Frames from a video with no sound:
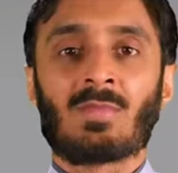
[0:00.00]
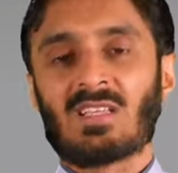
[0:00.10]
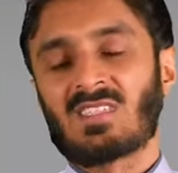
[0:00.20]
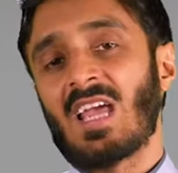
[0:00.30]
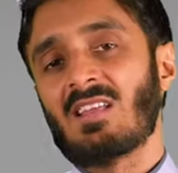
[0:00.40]

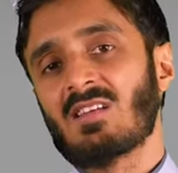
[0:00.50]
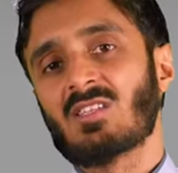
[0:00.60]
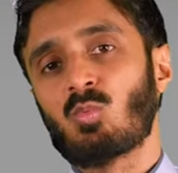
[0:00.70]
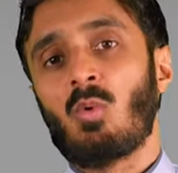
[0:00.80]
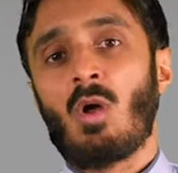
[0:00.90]
say this
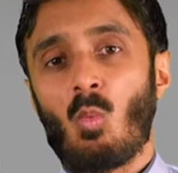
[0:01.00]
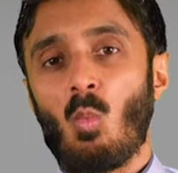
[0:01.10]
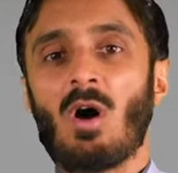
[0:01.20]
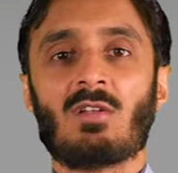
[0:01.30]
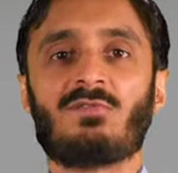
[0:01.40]

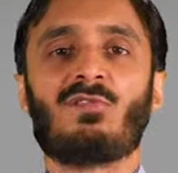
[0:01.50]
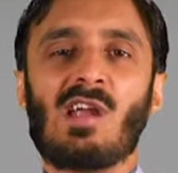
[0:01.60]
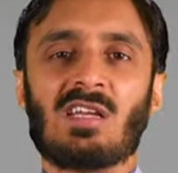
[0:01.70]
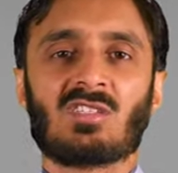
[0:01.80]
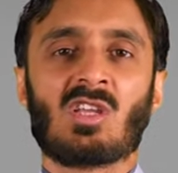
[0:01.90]
one
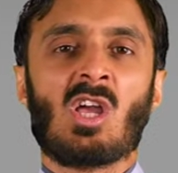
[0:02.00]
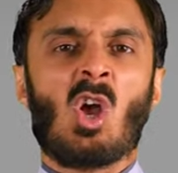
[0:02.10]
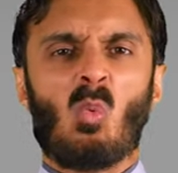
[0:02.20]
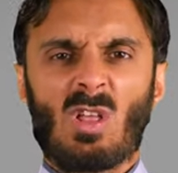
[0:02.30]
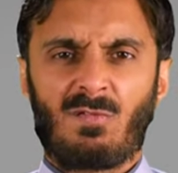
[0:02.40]
phrase
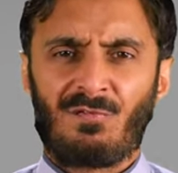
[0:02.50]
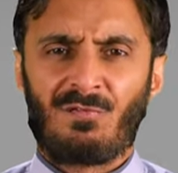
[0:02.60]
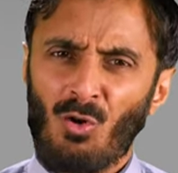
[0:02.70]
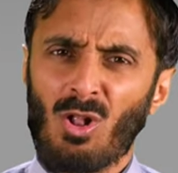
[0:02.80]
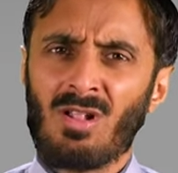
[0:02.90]
with
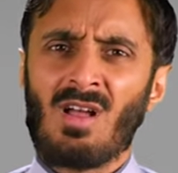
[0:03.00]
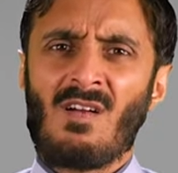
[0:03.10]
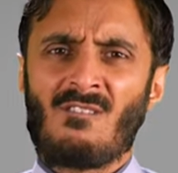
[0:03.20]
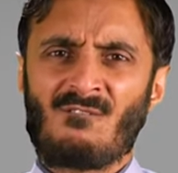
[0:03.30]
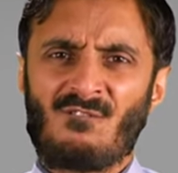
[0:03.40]
full
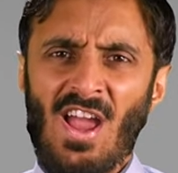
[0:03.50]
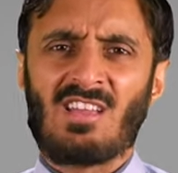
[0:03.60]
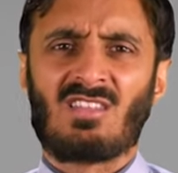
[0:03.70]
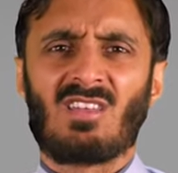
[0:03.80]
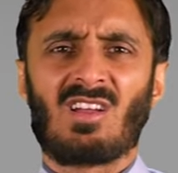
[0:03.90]

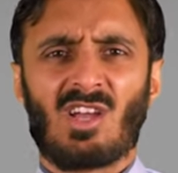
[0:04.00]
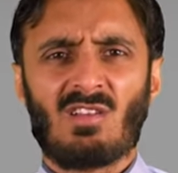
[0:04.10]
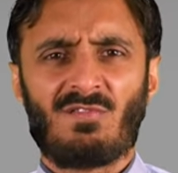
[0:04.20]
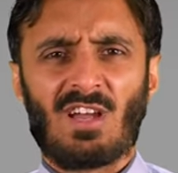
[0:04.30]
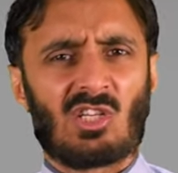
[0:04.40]
faith,
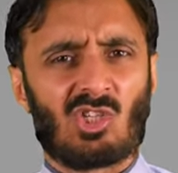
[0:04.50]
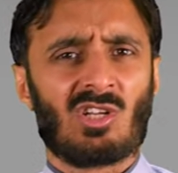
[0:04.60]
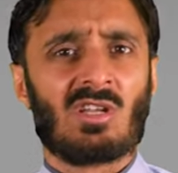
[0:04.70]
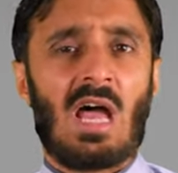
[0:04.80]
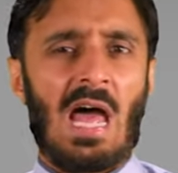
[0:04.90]

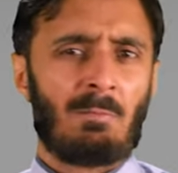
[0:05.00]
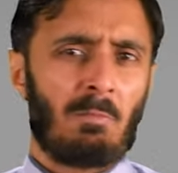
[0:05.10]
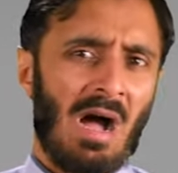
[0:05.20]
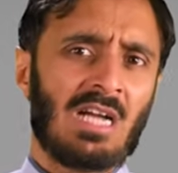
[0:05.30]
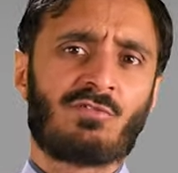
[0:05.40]
conviction, and
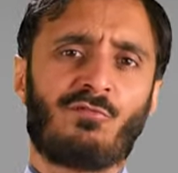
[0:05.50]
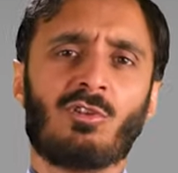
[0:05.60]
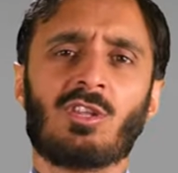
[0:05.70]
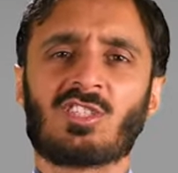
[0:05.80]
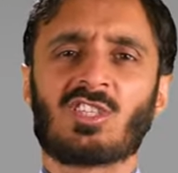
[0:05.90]

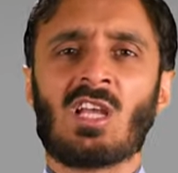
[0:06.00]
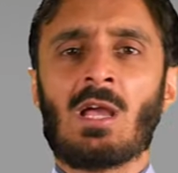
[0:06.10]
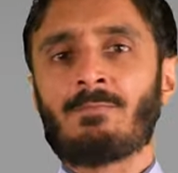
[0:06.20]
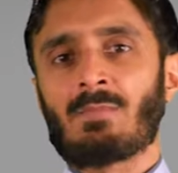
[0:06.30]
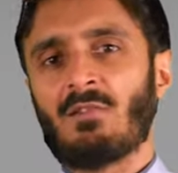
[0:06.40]
mindfulness,
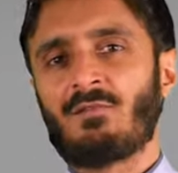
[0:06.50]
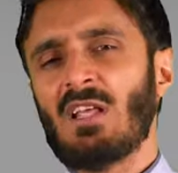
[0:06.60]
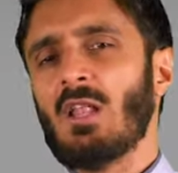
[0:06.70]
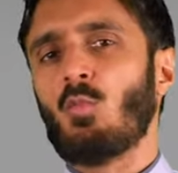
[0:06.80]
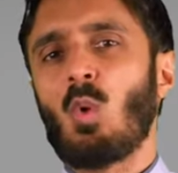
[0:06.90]
and
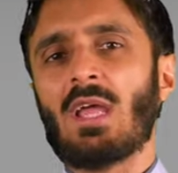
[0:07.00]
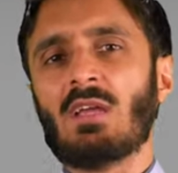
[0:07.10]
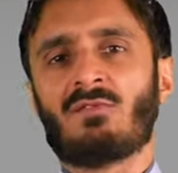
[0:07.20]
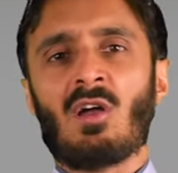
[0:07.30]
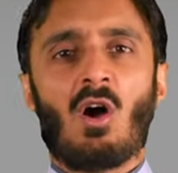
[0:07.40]
feel a
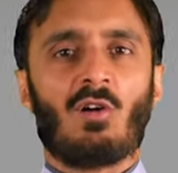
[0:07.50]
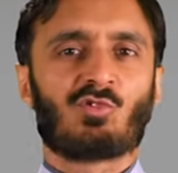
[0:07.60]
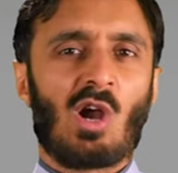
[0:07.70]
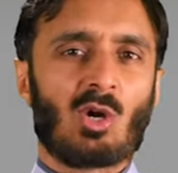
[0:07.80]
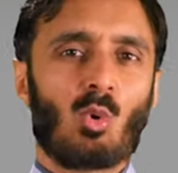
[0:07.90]
wave of
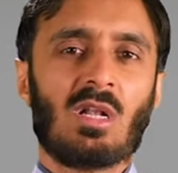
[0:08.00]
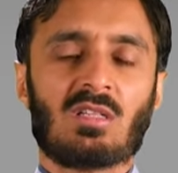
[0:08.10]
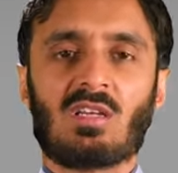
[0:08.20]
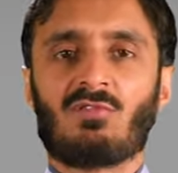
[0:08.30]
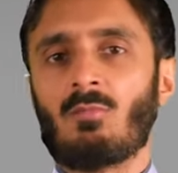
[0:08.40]

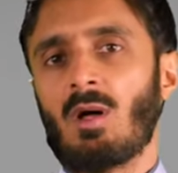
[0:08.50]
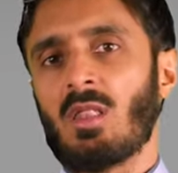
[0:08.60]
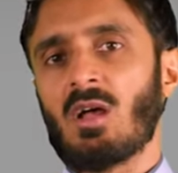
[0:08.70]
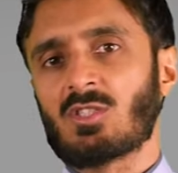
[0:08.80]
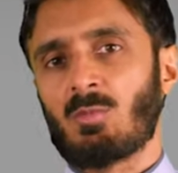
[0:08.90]
tranquility from
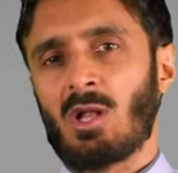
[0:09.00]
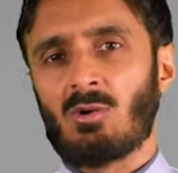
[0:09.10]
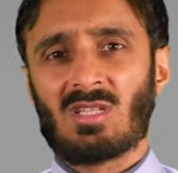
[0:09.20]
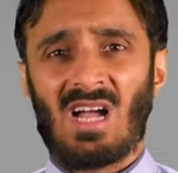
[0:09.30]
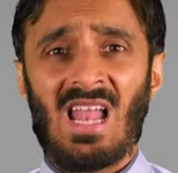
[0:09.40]
Allah subhanahu wa
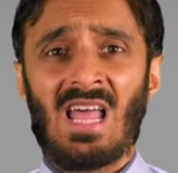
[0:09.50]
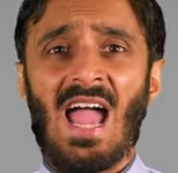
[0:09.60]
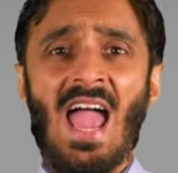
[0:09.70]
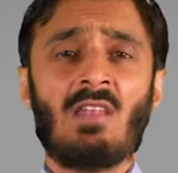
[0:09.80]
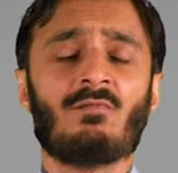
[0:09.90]
ta'ala
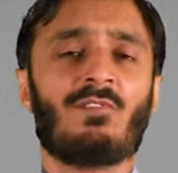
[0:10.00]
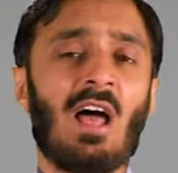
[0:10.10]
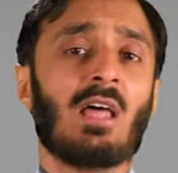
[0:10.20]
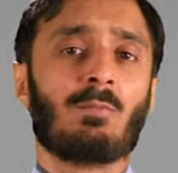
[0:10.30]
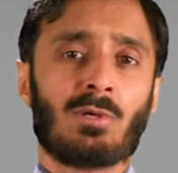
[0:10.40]

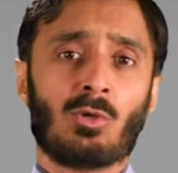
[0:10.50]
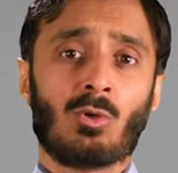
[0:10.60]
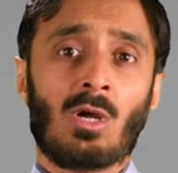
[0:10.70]
envelop you,